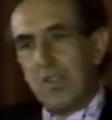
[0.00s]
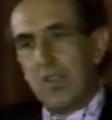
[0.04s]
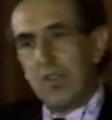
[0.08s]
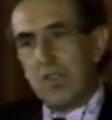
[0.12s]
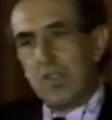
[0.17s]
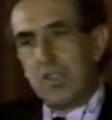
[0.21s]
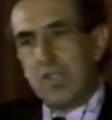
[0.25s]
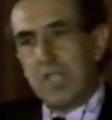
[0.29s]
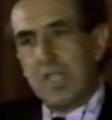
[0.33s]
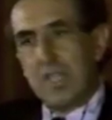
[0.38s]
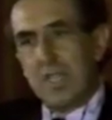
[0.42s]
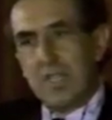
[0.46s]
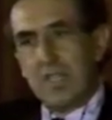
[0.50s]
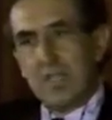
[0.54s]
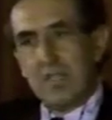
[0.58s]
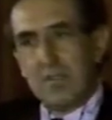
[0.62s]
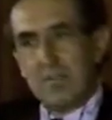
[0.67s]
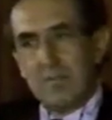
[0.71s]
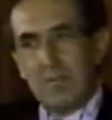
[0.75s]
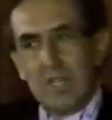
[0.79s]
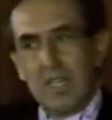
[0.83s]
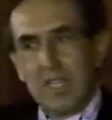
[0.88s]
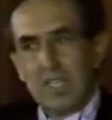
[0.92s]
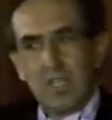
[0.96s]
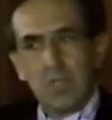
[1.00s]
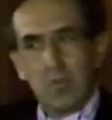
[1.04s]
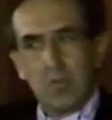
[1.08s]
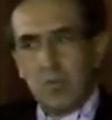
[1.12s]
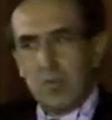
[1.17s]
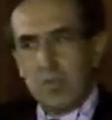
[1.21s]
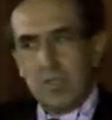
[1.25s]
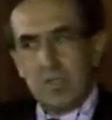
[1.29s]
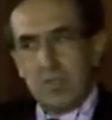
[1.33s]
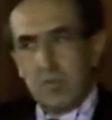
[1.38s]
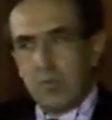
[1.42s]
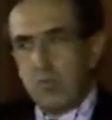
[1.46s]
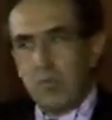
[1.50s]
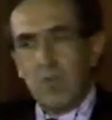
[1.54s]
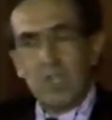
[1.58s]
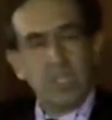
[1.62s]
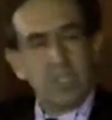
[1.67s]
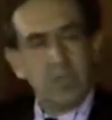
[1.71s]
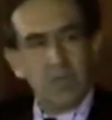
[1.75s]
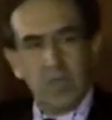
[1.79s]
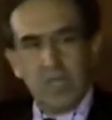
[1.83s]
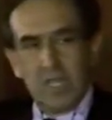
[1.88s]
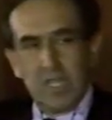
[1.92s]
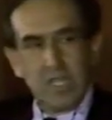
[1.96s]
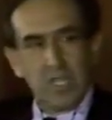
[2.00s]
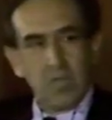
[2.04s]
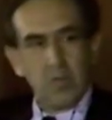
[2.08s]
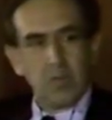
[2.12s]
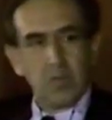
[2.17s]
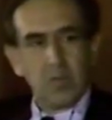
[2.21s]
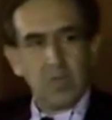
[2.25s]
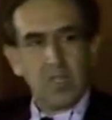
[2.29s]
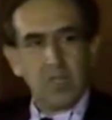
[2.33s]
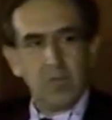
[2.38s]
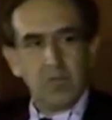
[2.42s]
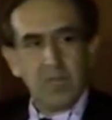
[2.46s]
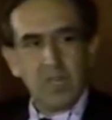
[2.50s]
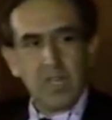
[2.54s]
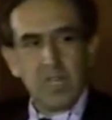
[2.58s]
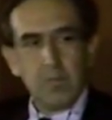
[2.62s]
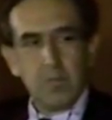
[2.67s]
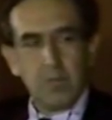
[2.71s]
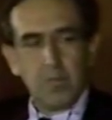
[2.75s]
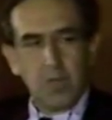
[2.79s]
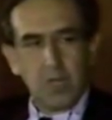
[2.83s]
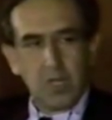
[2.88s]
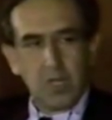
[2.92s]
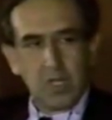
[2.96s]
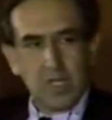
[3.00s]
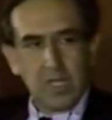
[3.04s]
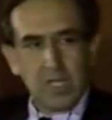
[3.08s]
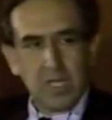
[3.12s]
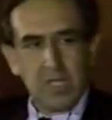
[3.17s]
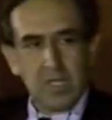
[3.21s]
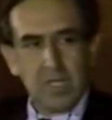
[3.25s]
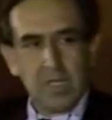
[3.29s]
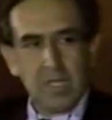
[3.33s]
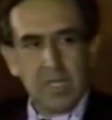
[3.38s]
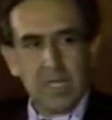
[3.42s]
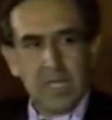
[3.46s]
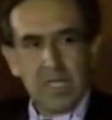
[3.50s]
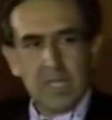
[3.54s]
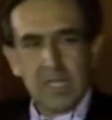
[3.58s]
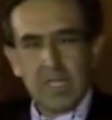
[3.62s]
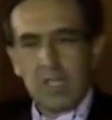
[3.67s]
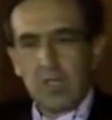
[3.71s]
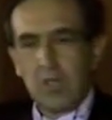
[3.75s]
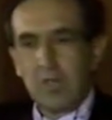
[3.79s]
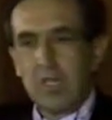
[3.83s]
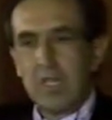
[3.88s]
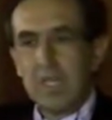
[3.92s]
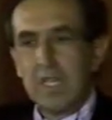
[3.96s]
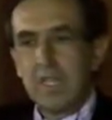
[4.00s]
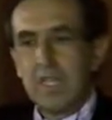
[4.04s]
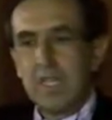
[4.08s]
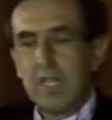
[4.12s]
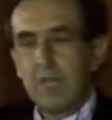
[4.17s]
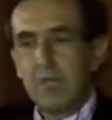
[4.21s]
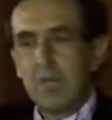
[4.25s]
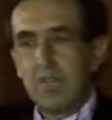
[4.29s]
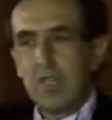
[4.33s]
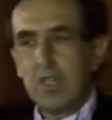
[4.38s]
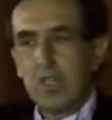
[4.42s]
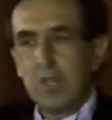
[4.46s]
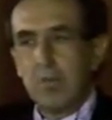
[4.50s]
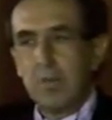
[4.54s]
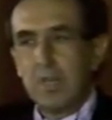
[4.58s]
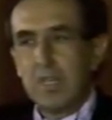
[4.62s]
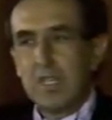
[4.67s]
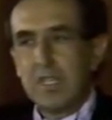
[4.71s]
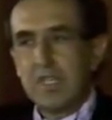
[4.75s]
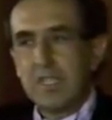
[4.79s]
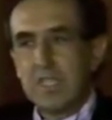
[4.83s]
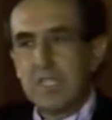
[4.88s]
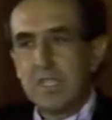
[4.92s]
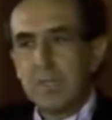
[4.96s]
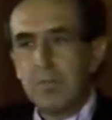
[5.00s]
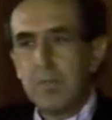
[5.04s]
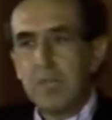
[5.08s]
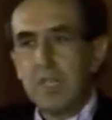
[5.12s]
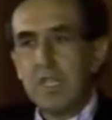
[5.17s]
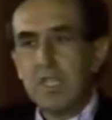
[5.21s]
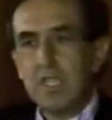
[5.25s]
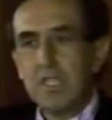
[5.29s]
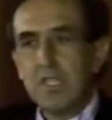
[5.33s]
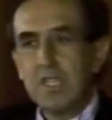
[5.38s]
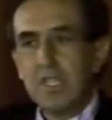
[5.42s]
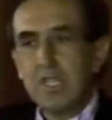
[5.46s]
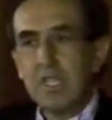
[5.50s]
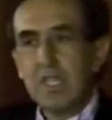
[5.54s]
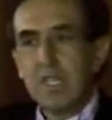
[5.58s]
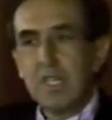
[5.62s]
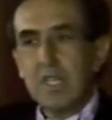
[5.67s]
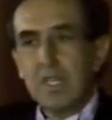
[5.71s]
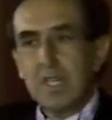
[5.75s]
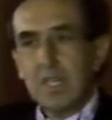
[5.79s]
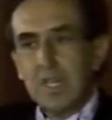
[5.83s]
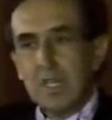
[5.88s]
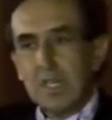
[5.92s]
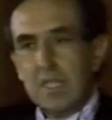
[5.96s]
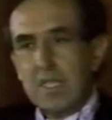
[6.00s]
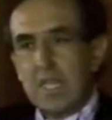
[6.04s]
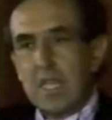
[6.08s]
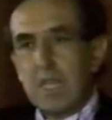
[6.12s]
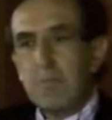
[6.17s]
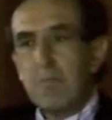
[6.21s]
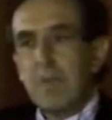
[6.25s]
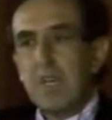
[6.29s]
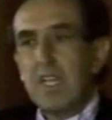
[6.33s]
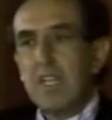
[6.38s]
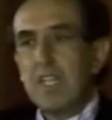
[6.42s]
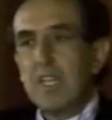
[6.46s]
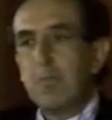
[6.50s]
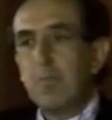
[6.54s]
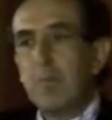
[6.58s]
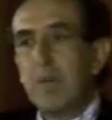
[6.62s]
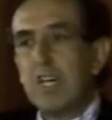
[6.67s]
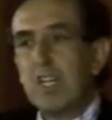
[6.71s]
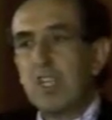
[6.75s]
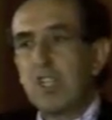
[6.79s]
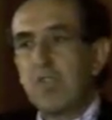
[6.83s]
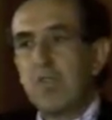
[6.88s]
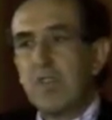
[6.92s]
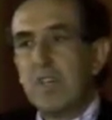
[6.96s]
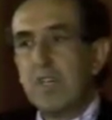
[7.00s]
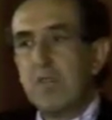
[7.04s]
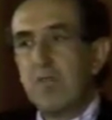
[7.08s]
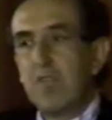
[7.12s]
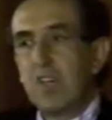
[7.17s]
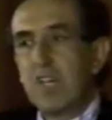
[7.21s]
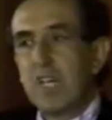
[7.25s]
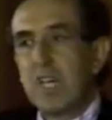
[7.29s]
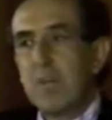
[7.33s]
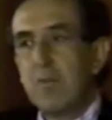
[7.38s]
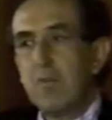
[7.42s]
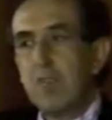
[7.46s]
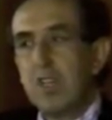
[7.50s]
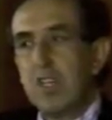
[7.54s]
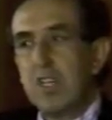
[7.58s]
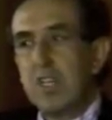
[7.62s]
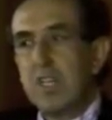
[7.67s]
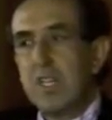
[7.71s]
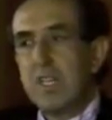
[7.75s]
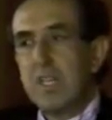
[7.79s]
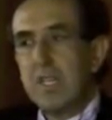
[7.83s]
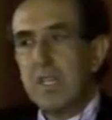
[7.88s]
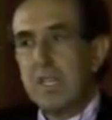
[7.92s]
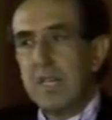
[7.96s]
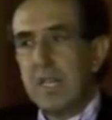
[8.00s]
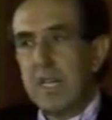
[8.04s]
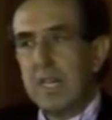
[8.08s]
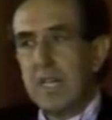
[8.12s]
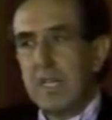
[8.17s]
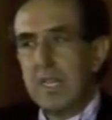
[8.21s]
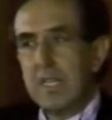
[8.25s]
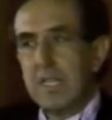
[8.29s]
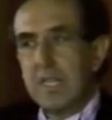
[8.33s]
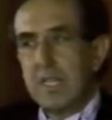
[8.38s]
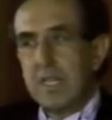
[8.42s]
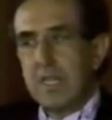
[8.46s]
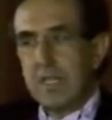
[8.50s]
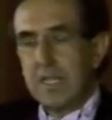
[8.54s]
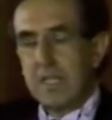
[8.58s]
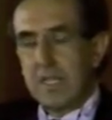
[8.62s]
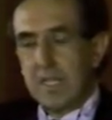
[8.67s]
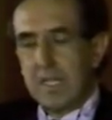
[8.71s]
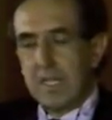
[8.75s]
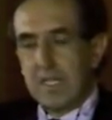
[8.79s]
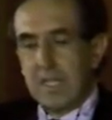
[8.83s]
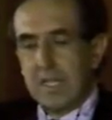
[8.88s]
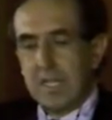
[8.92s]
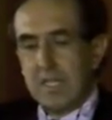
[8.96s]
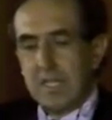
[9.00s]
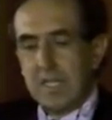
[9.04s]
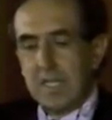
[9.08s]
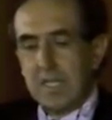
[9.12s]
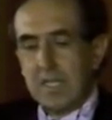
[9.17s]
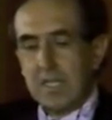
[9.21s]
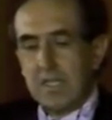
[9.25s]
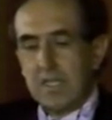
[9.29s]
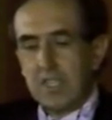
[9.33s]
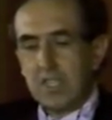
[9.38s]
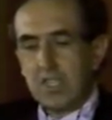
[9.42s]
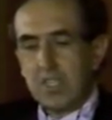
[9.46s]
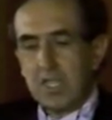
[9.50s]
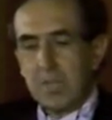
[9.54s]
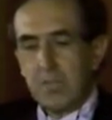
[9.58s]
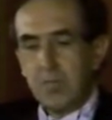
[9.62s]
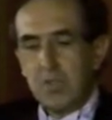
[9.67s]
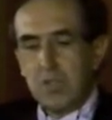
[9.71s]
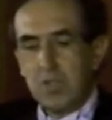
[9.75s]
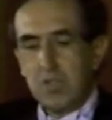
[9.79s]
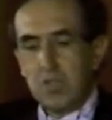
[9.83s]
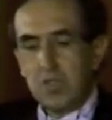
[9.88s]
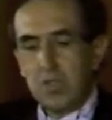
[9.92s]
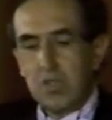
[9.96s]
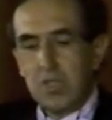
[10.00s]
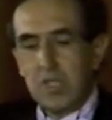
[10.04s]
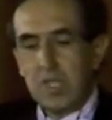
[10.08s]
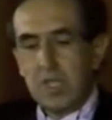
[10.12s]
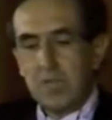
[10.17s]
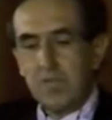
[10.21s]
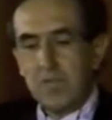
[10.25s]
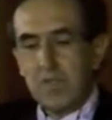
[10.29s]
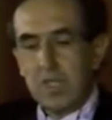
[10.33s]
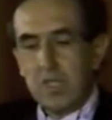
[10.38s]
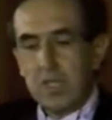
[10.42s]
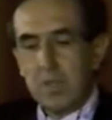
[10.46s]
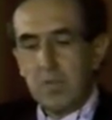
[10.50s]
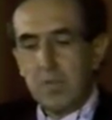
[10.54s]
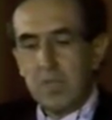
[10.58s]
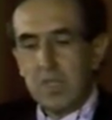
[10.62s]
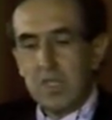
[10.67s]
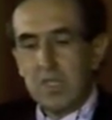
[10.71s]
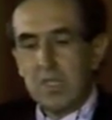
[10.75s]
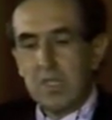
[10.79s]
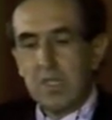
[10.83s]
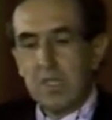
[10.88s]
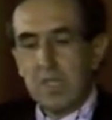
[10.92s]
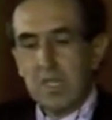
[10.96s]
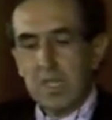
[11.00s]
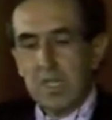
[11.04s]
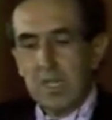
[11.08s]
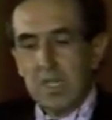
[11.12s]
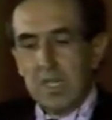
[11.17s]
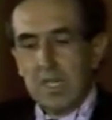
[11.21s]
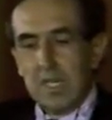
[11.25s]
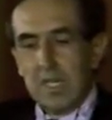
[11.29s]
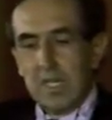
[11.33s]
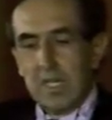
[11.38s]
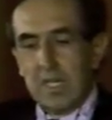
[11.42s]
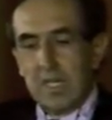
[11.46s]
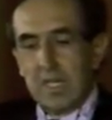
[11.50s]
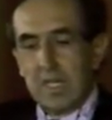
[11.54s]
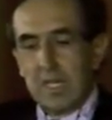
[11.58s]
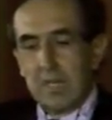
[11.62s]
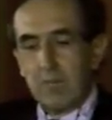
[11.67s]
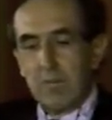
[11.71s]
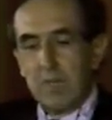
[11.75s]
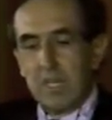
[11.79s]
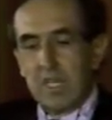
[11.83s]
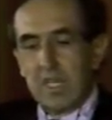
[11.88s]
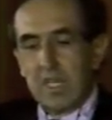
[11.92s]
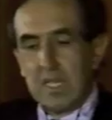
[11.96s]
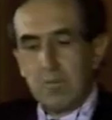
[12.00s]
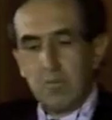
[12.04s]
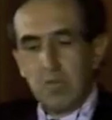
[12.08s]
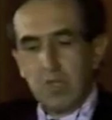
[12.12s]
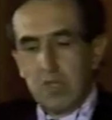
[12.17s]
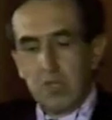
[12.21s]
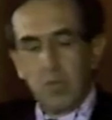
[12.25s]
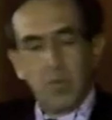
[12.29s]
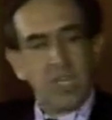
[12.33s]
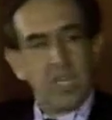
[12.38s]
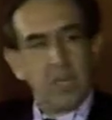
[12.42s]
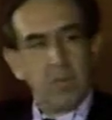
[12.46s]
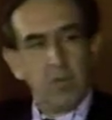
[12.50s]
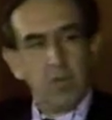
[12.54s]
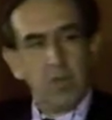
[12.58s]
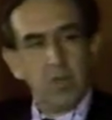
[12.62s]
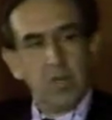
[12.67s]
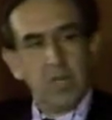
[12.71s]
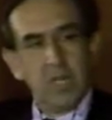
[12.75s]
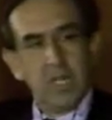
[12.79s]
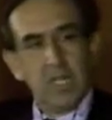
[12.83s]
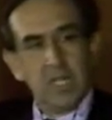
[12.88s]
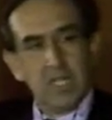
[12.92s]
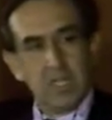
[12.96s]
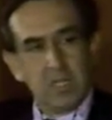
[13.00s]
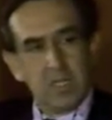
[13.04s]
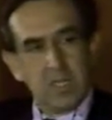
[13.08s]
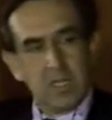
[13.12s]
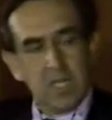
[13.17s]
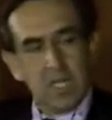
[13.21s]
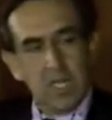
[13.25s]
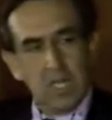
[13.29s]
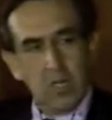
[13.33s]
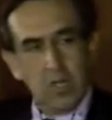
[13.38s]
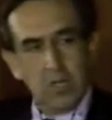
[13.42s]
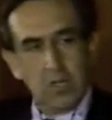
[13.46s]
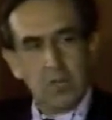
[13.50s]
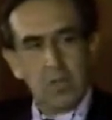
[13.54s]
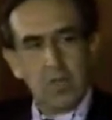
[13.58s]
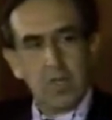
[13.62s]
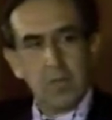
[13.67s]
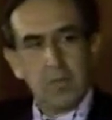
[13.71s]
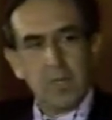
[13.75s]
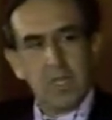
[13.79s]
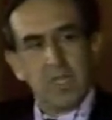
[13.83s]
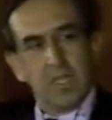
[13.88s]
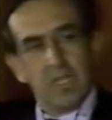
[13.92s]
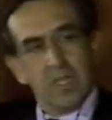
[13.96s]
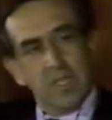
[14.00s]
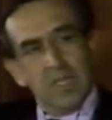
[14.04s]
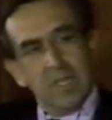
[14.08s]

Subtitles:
thought their article was a wonderful article. It was one very important article. And I think Phenomenal Transparency, they made it part of our vocabulary, and their descriptions of this phenomenon have become, we have all learned a lot from it.